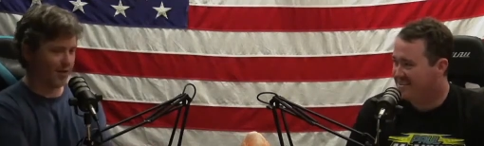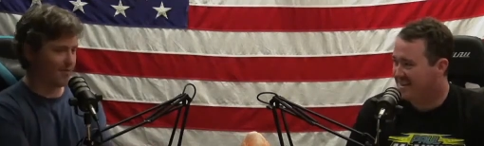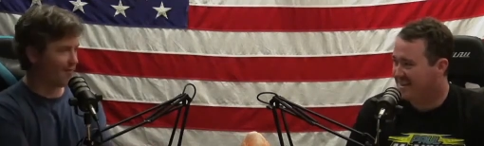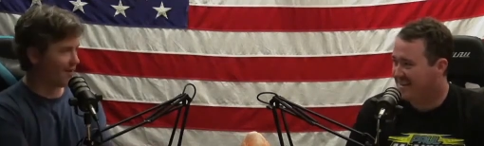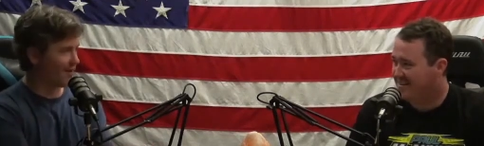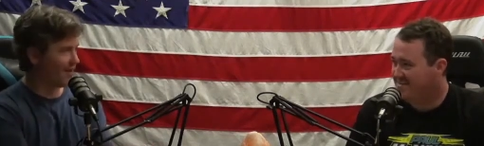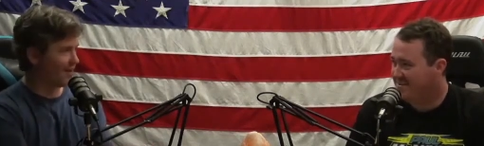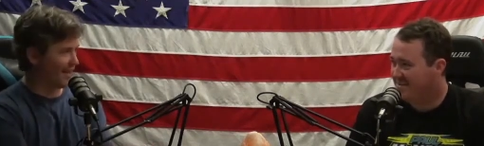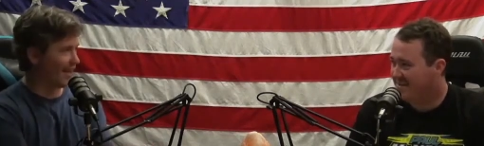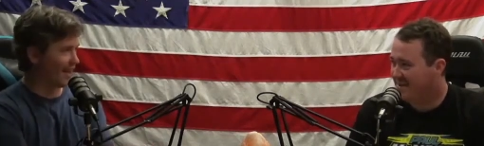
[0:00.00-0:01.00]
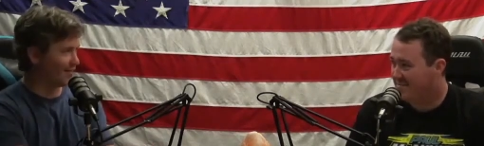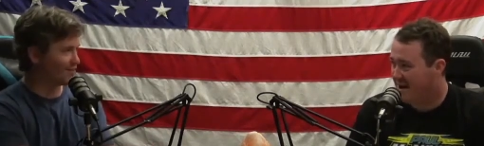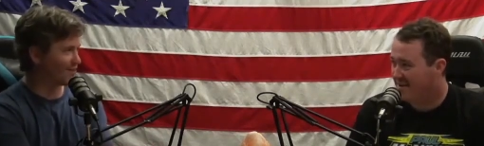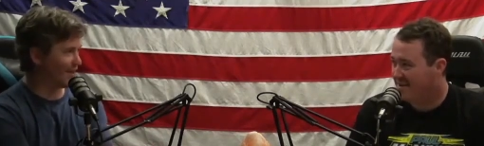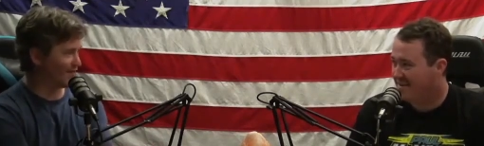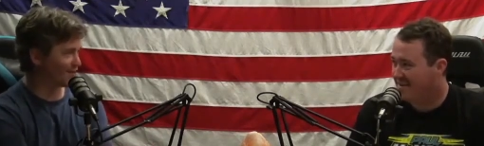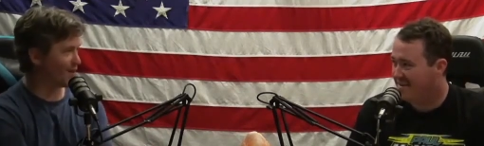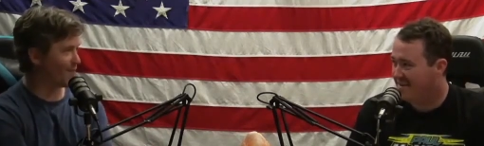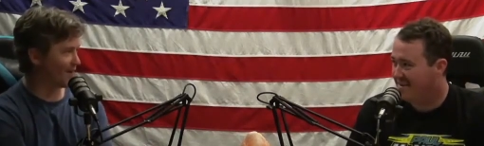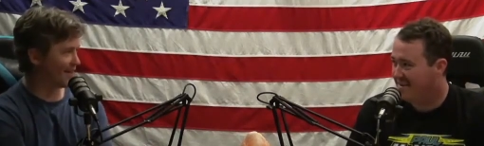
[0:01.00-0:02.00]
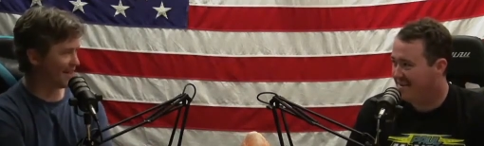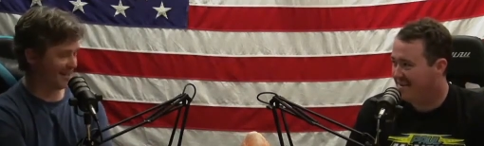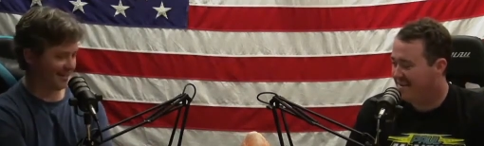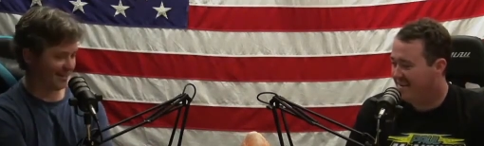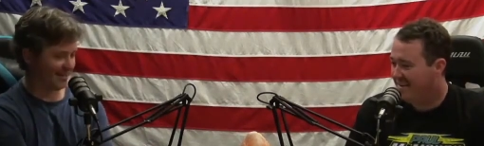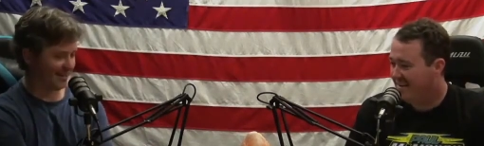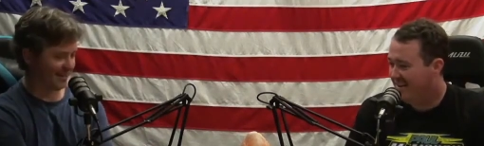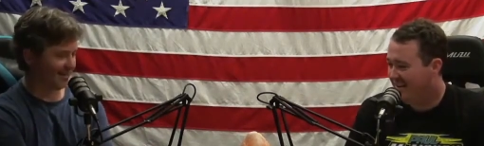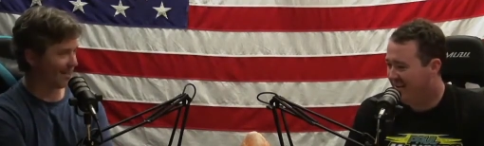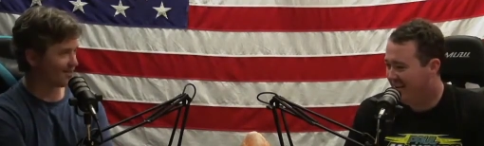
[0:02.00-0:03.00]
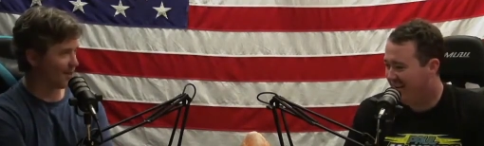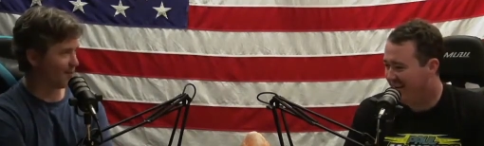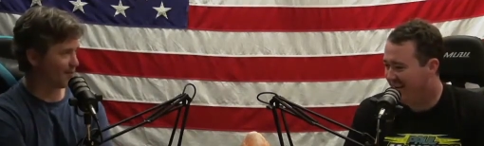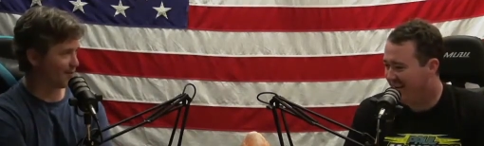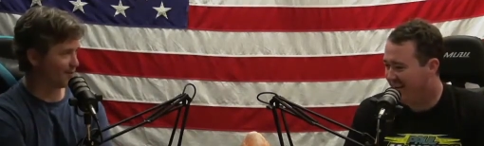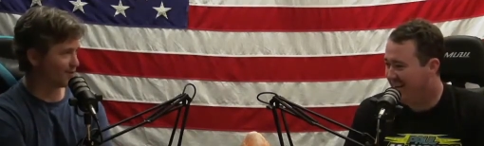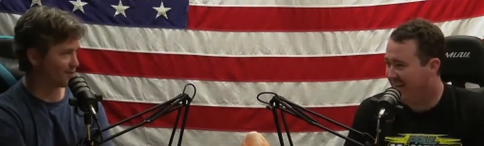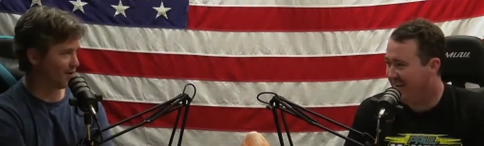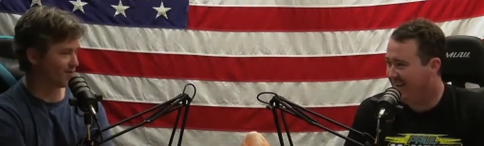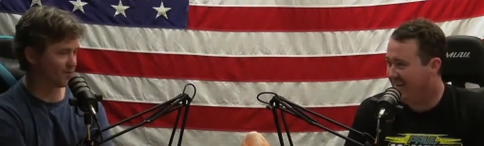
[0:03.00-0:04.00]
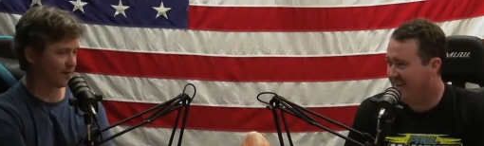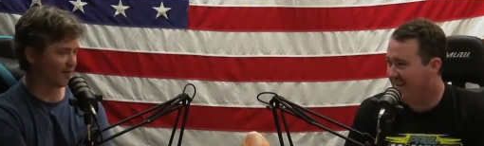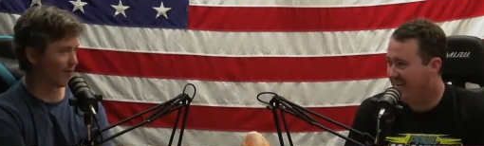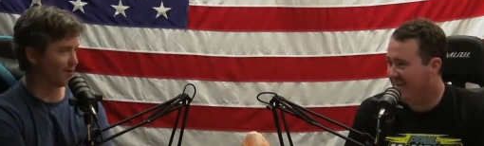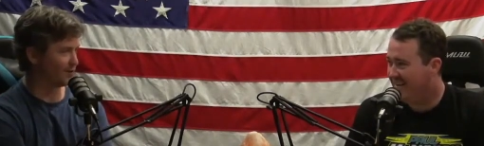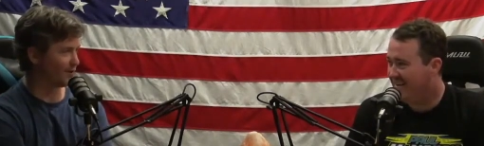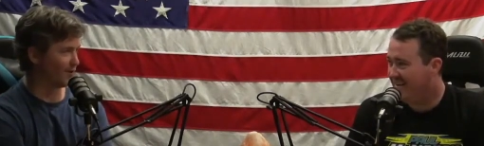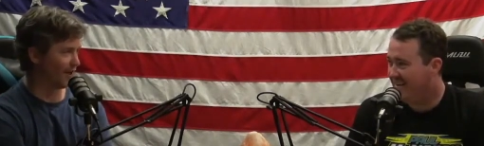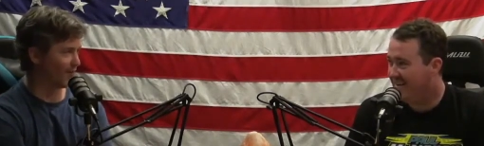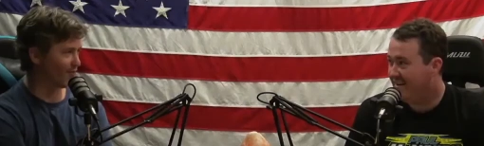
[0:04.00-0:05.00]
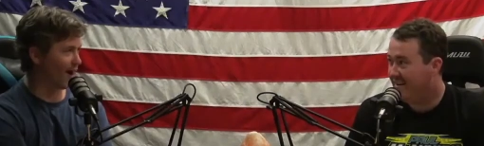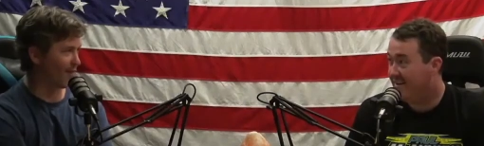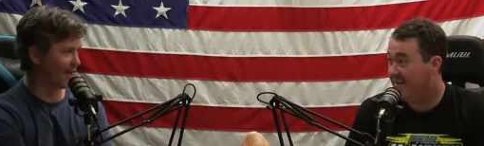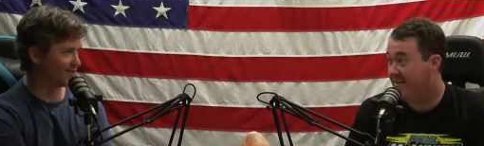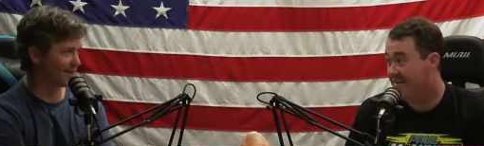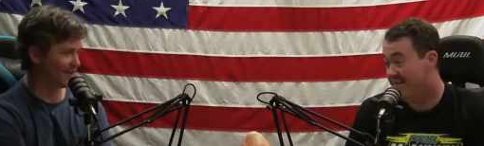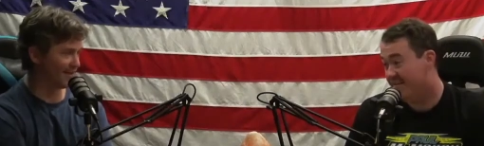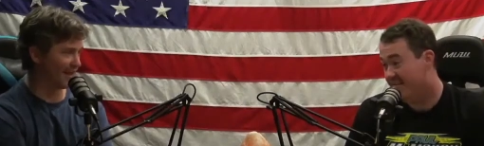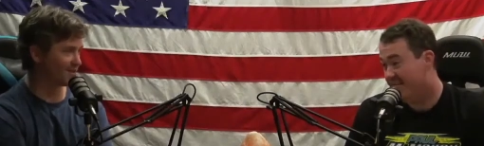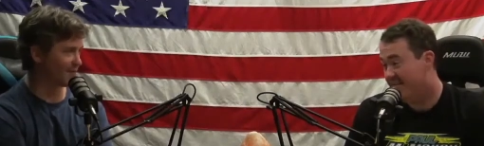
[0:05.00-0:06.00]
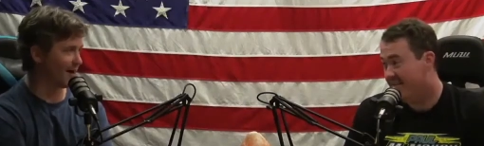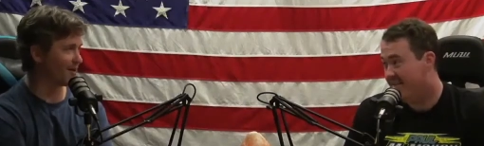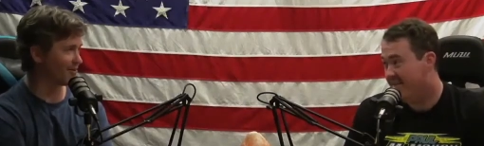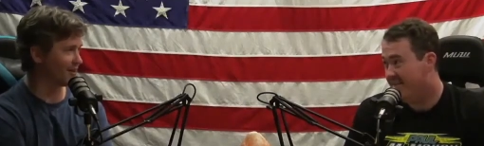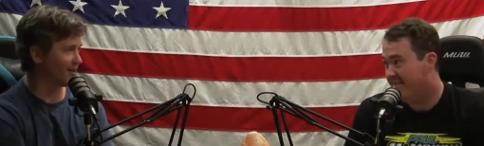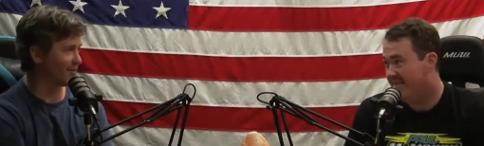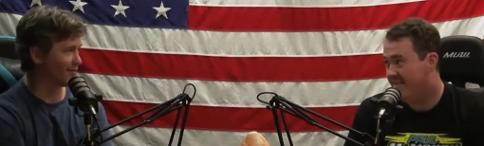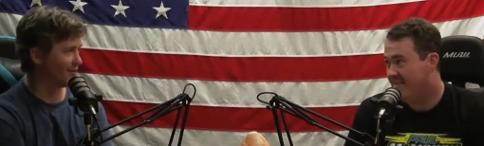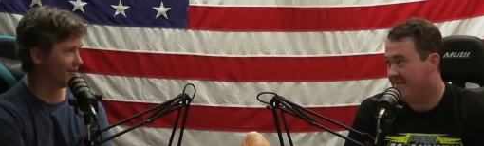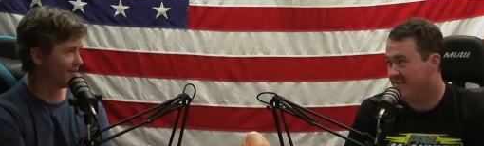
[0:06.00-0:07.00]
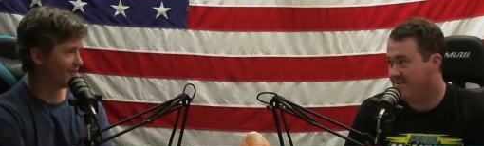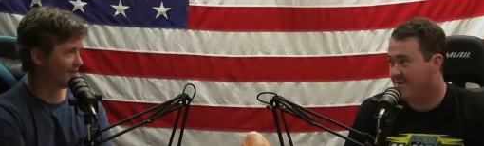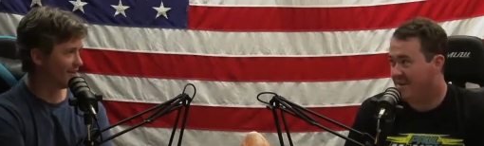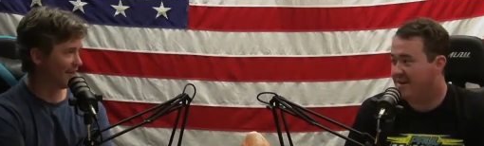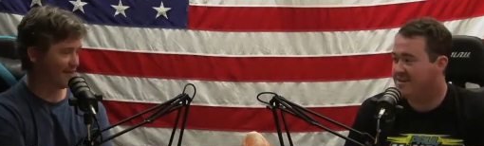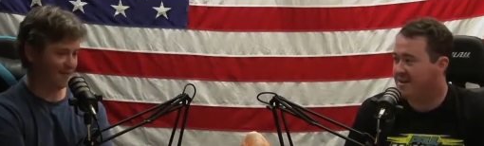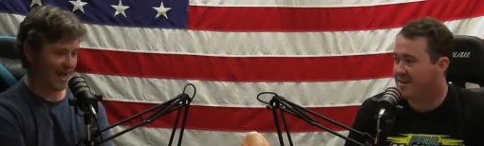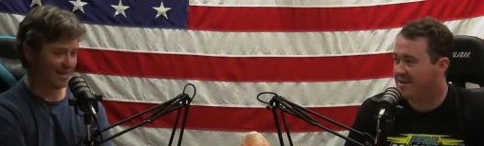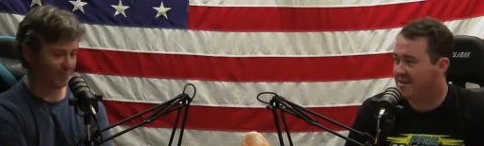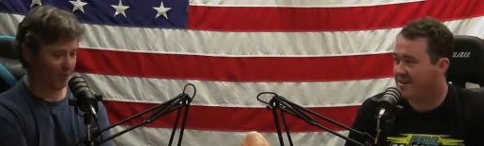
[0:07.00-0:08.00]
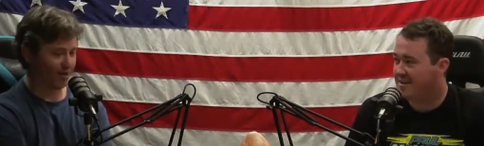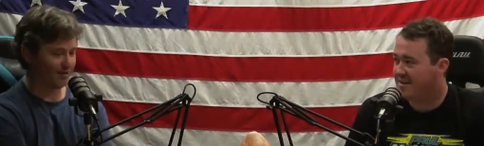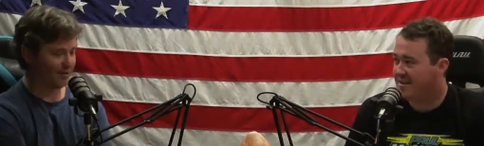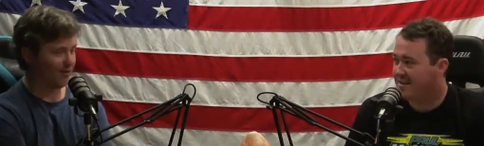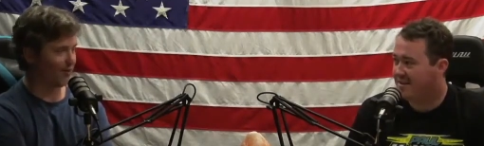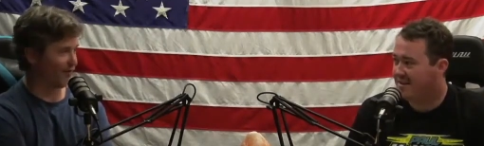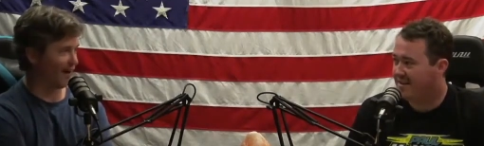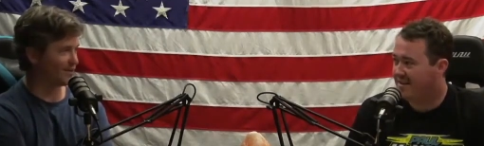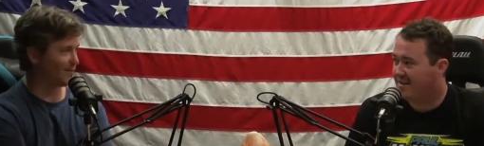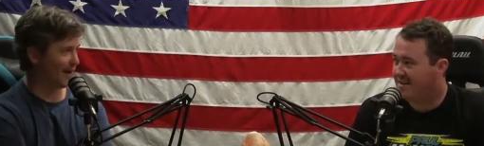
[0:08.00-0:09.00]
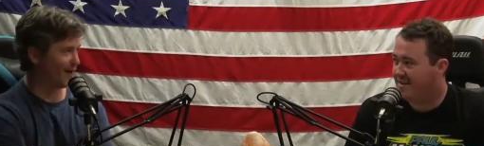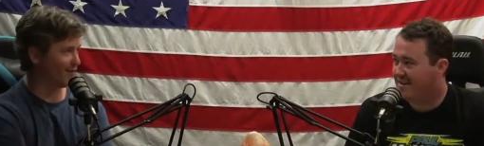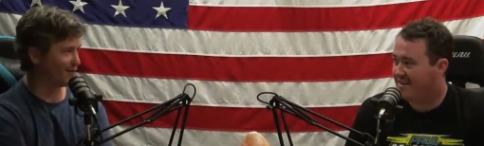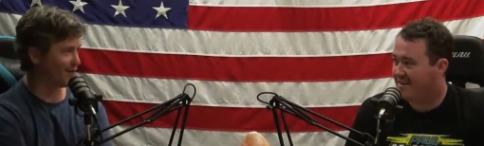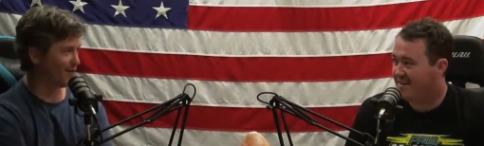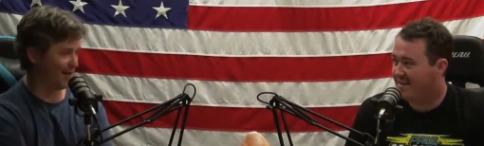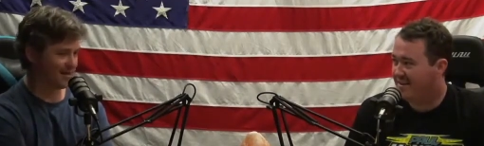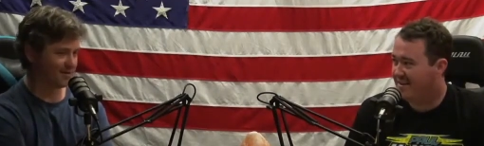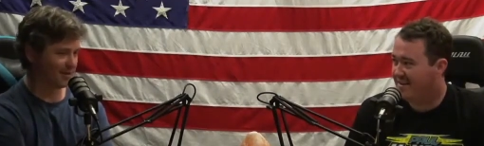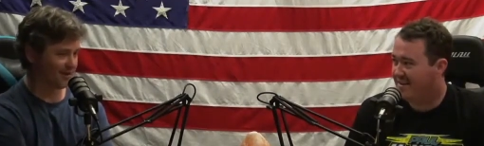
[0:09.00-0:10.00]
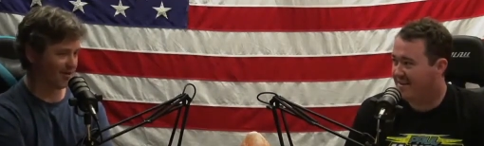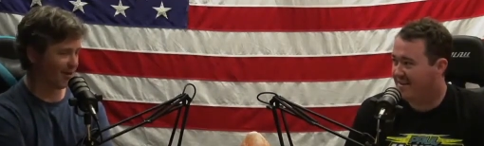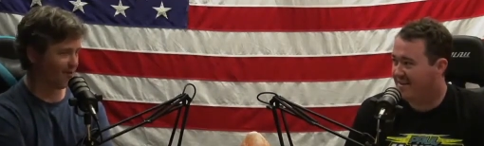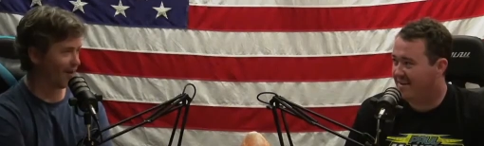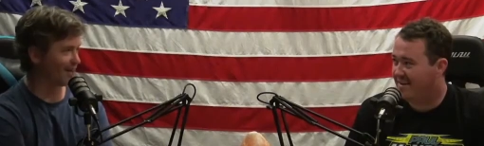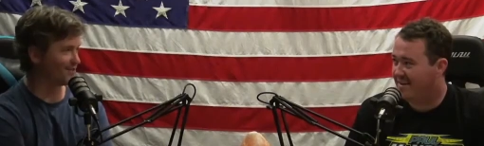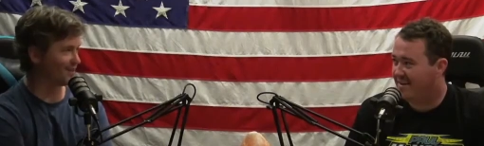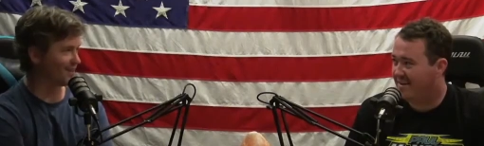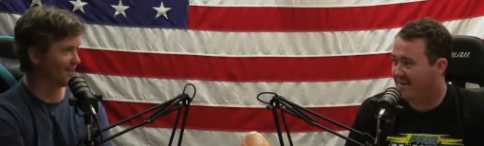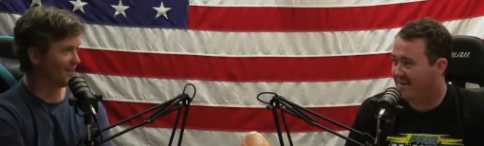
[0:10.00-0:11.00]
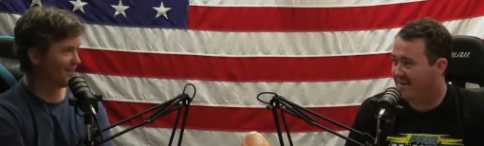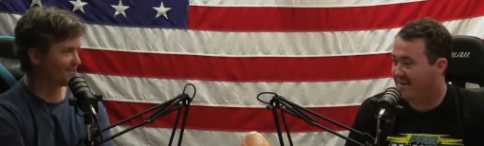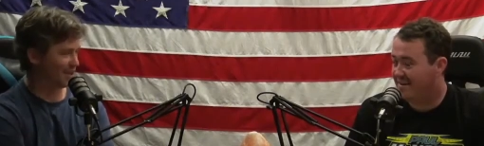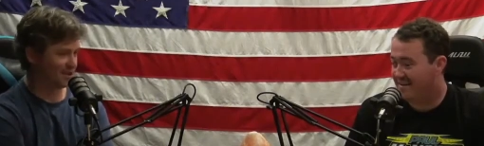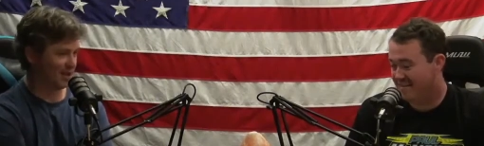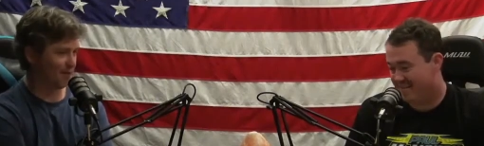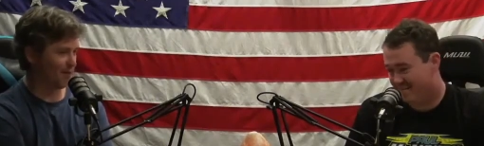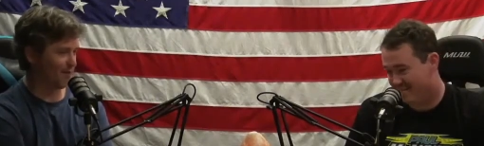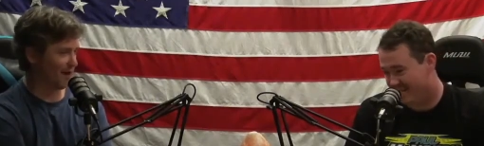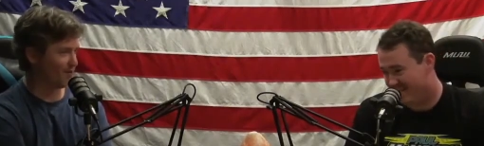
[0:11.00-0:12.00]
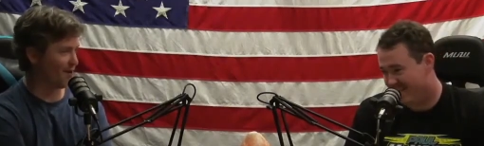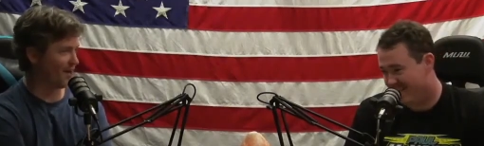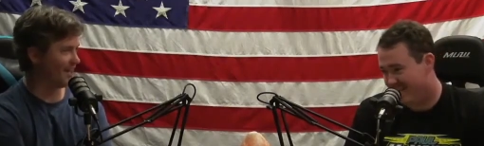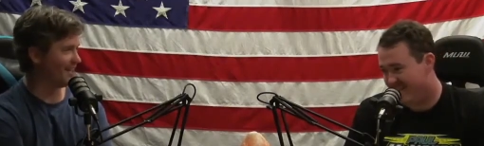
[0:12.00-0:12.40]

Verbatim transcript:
Speaker 1: autistic kingdom, yeah, like A if, monarchy? if somebody like links up and produces an offspring from the show, they probably that's like that's like monarchy level. True, that is if like that one dude finds a bay on the show, basically he's already practicing. It's like, and she will be my queen.